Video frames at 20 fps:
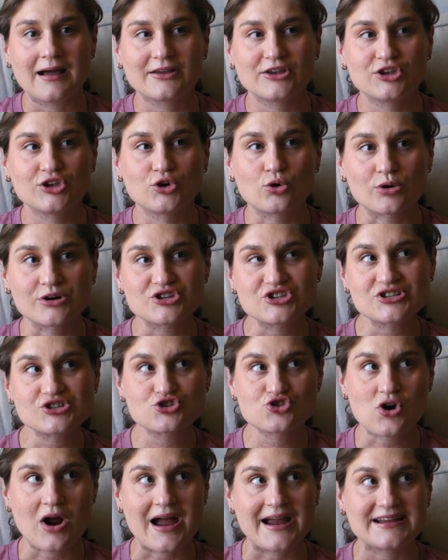you're just
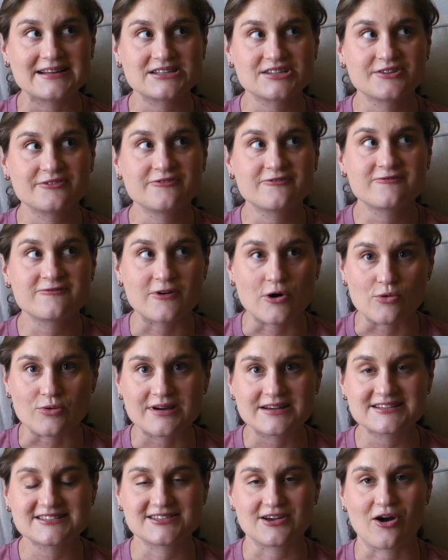trying to
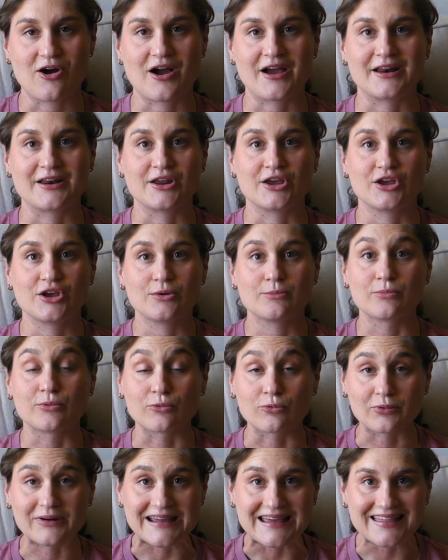focus on
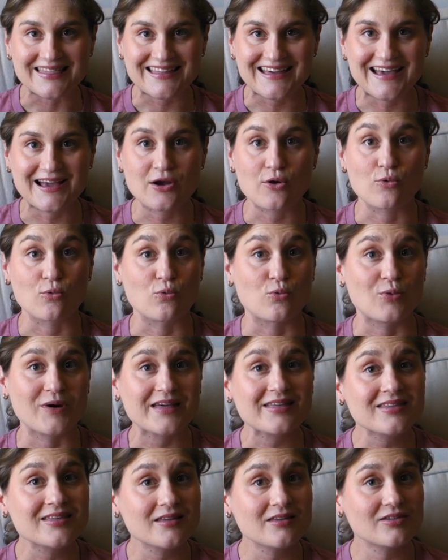breathing
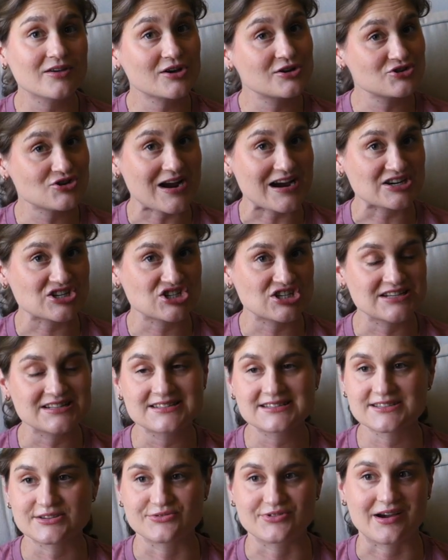with the
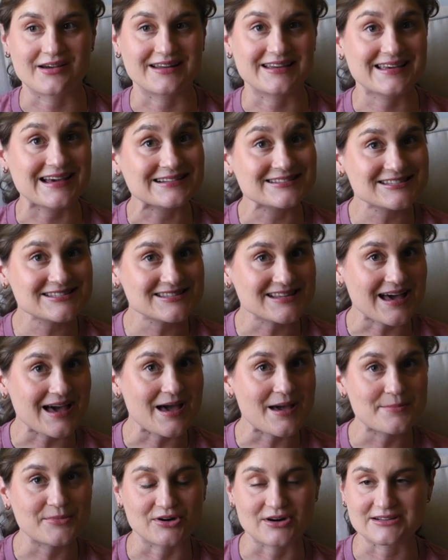contractions, so not against
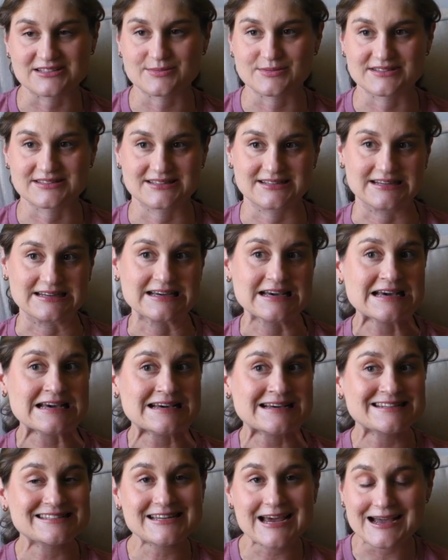them. You're not supposed to
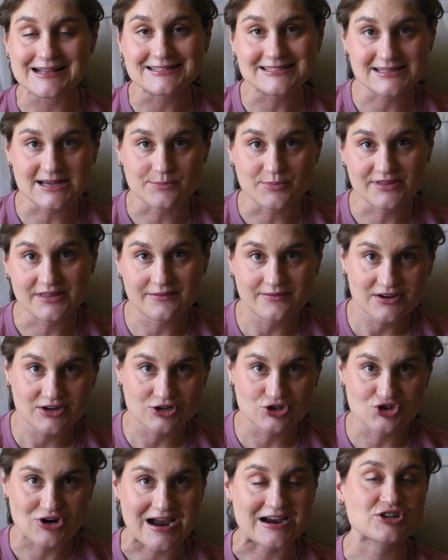tense up with every
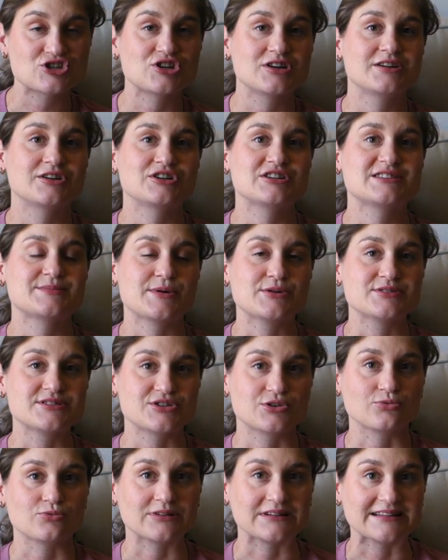contraction. You're supposed
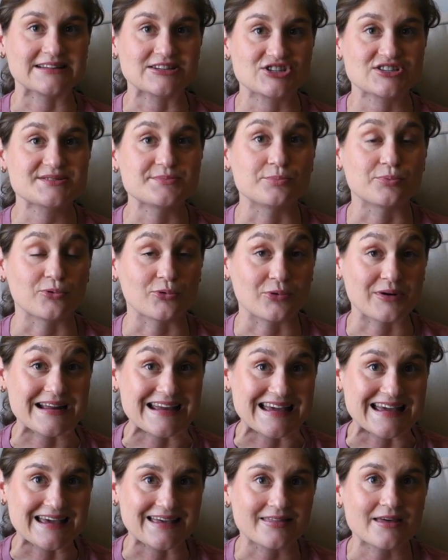to really just
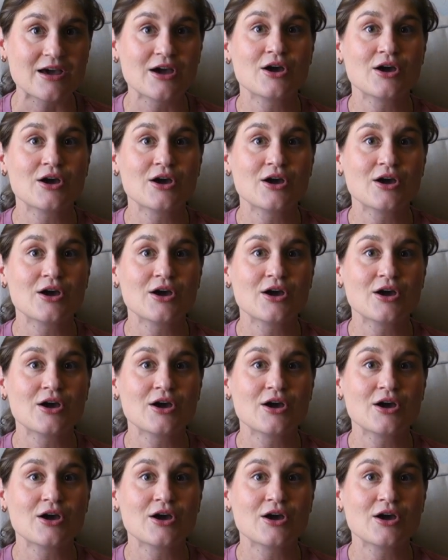breathe